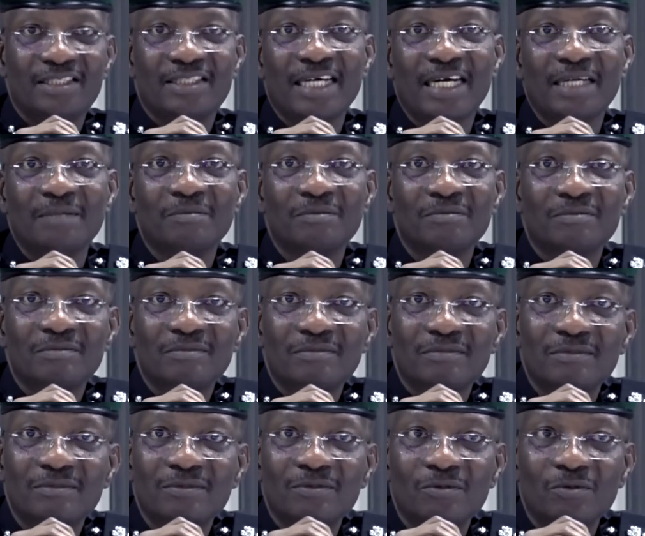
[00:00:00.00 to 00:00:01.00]
time
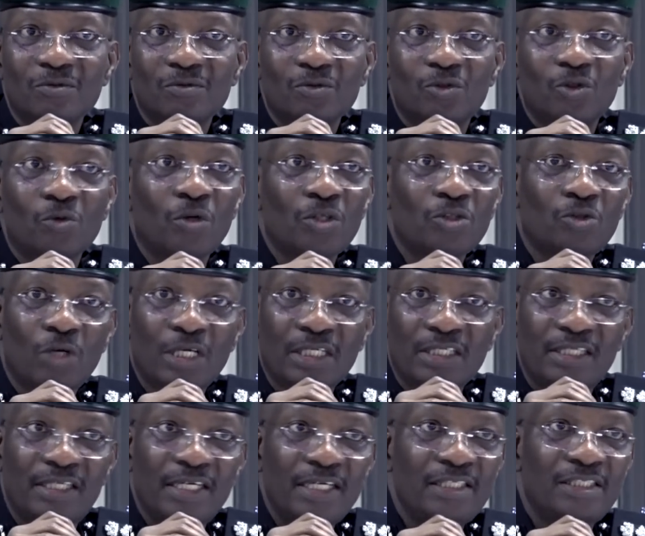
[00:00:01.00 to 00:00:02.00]
to want to
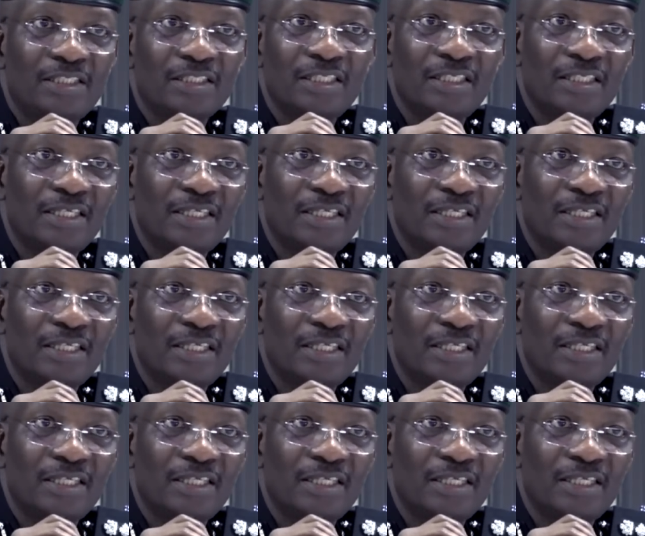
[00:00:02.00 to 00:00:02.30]
engage in